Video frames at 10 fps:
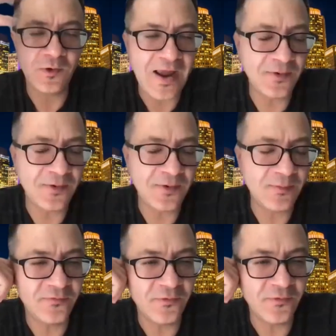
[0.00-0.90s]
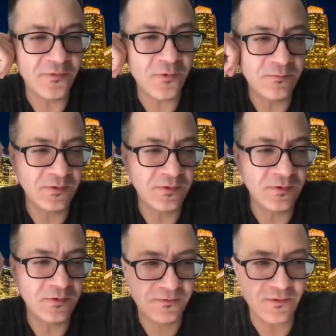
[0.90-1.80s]
will happen moving forward?
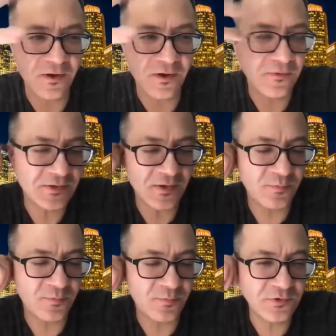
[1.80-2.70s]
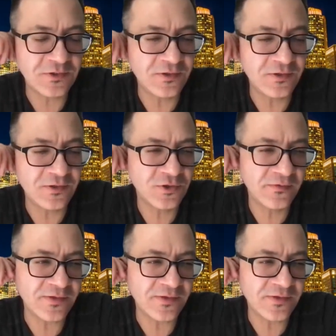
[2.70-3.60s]
Will all these approaches and
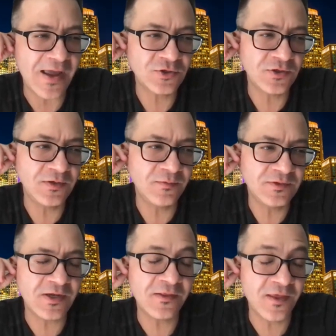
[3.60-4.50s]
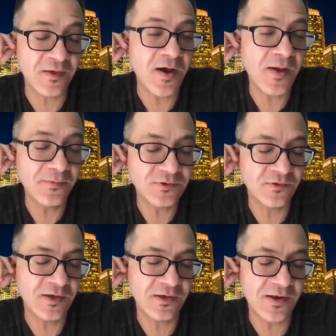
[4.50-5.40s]
initiatives actually set them
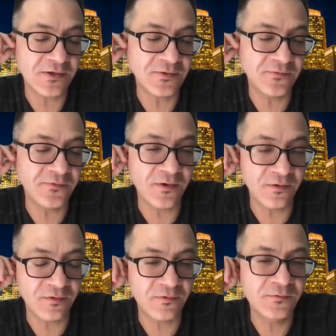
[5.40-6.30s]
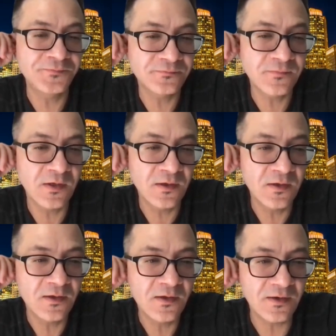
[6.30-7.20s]
up so they can actually follow through?
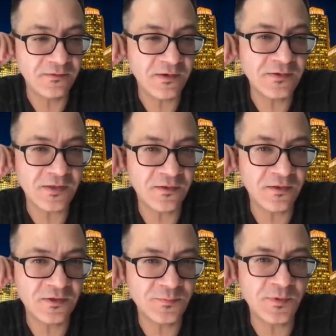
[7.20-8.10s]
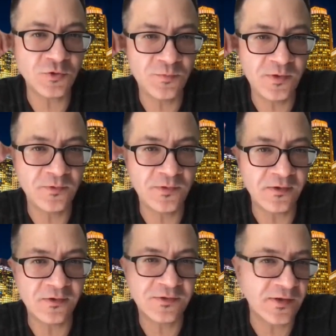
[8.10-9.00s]
And it takes, I think, special people
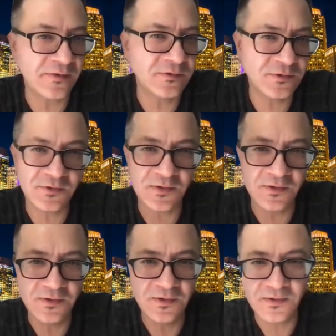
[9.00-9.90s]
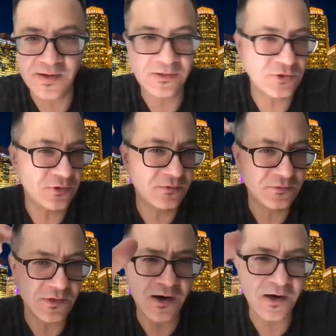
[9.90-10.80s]
like yourselves, Angelo,
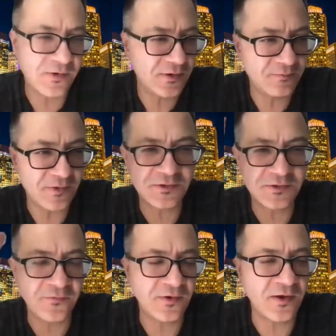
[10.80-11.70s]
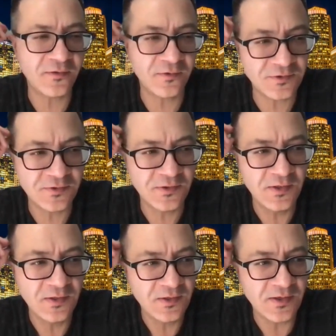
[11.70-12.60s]
Ari, myself, and others
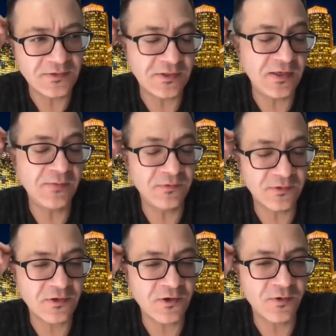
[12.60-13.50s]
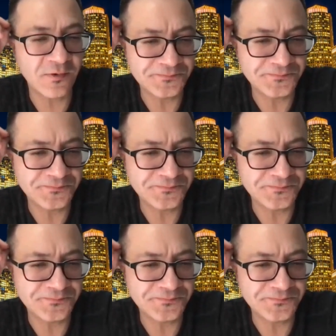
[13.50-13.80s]
to keep this going.